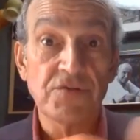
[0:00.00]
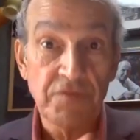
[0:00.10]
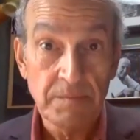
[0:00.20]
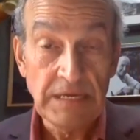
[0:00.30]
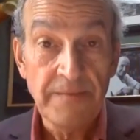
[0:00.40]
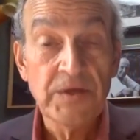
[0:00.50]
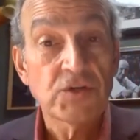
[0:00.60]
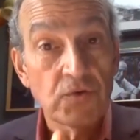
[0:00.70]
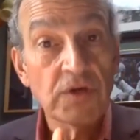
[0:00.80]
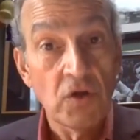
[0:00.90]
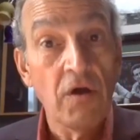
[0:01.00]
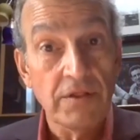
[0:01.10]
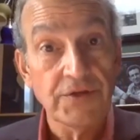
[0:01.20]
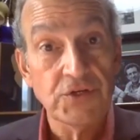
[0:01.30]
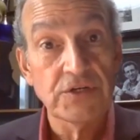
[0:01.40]
Vimy to
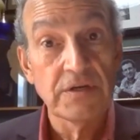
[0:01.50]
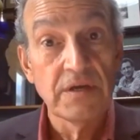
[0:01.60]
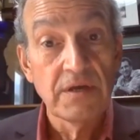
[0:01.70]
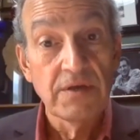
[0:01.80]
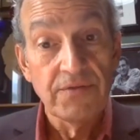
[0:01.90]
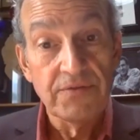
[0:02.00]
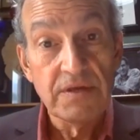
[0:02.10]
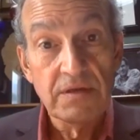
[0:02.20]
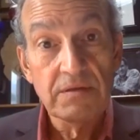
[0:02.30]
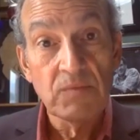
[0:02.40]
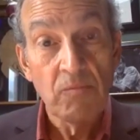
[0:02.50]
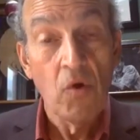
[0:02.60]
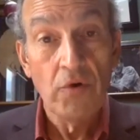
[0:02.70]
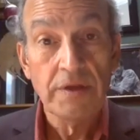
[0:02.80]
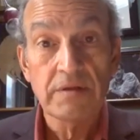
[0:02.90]
acknowledge the
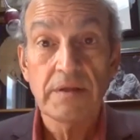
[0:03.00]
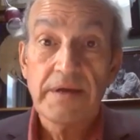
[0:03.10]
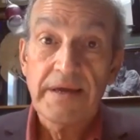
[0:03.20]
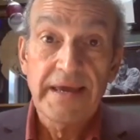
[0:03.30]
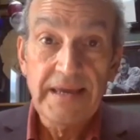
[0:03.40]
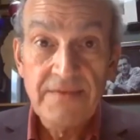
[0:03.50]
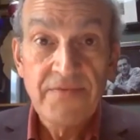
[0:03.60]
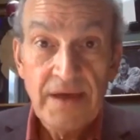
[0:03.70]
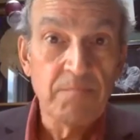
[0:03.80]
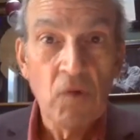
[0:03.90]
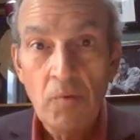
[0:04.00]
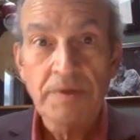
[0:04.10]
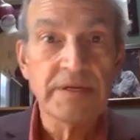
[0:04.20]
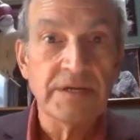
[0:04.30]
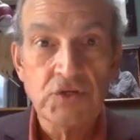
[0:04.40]
memorial in that
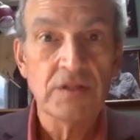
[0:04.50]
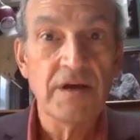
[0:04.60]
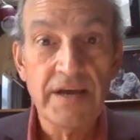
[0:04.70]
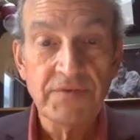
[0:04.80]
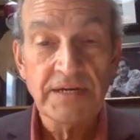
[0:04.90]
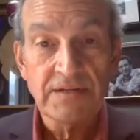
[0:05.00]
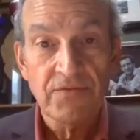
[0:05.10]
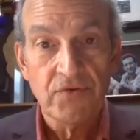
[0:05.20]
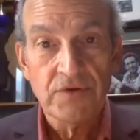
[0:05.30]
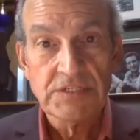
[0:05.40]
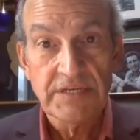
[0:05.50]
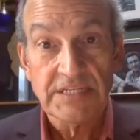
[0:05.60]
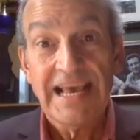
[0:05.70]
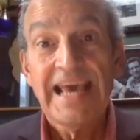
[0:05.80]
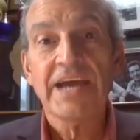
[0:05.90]
moment in July of
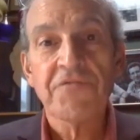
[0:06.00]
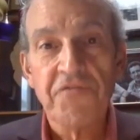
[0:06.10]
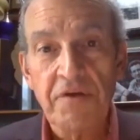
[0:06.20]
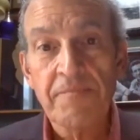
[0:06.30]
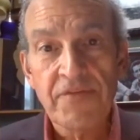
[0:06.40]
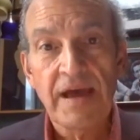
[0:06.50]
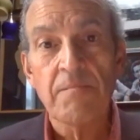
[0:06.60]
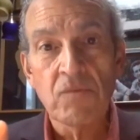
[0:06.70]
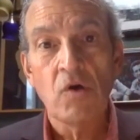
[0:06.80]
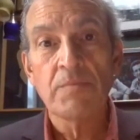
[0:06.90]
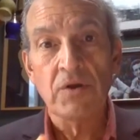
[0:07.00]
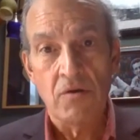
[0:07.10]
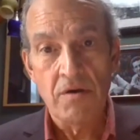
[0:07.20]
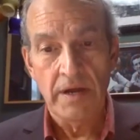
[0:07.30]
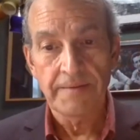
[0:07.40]
1936. And from that moment
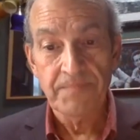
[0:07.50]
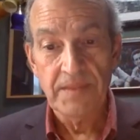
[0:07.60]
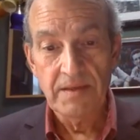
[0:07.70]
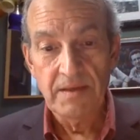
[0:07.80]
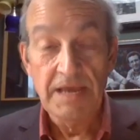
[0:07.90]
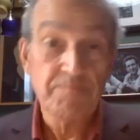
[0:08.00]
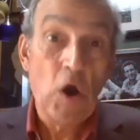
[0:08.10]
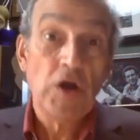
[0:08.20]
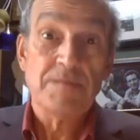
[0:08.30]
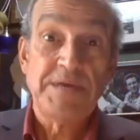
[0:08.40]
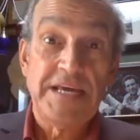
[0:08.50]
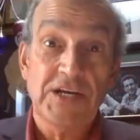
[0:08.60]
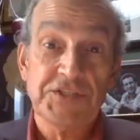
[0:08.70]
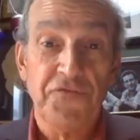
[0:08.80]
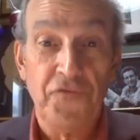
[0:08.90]
on, and partly
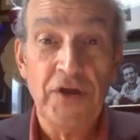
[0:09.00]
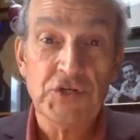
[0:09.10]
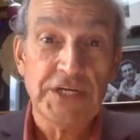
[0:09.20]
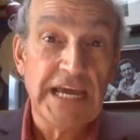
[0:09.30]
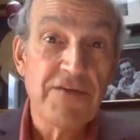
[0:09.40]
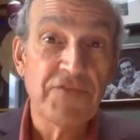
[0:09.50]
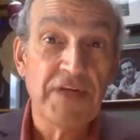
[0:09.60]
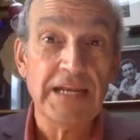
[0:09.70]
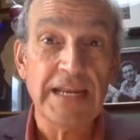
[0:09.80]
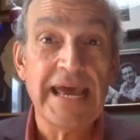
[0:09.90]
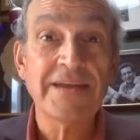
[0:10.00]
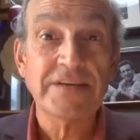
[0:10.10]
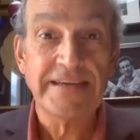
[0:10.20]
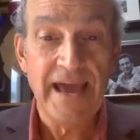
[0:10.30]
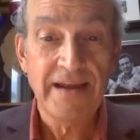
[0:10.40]
because the French gave that land to
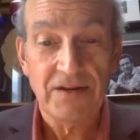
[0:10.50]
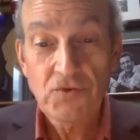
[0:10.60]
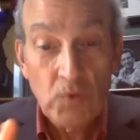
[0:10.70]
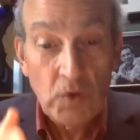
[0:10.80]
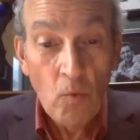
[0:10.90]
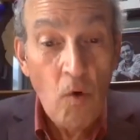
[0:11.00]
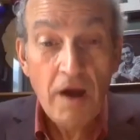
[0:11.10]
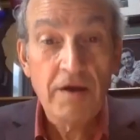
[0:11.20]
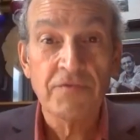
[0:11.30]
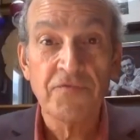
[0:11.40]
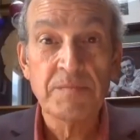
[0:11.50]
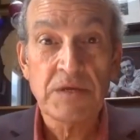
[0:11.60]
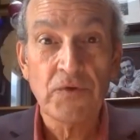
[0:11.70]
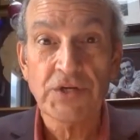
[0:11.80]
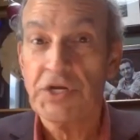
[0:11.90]
Canada, you can walk on
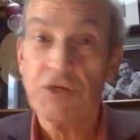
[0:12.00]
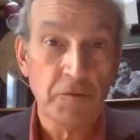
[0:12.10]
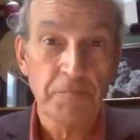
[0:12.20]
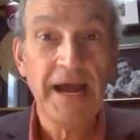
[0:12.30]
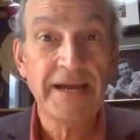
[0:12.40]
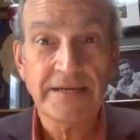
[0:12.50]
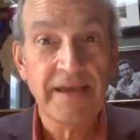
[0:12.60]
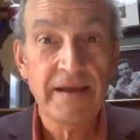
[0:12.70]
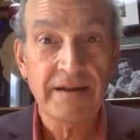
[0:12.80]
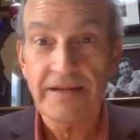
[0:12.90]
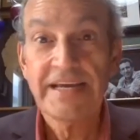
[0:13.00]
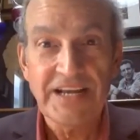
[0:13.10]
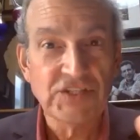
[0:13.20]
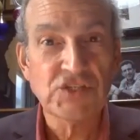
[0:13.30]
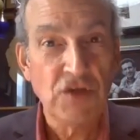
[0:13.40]
Vimy Ridge and you're back in Canada.
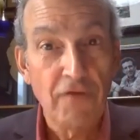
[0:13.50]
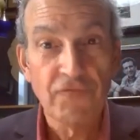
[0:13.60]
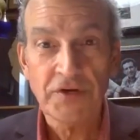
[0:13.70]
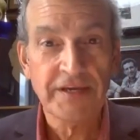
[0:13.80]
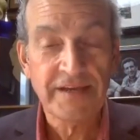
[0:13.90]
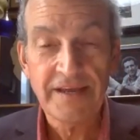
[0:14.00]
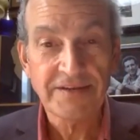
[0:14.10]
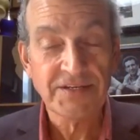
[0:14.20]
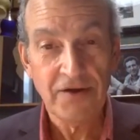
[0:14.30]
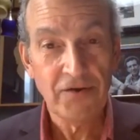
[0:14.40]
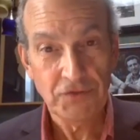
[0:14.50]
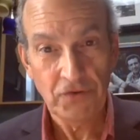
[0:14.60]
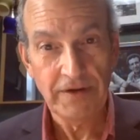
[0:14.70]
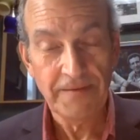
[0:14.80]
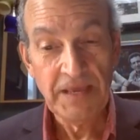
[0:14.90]
It's sovereign Canadian territory.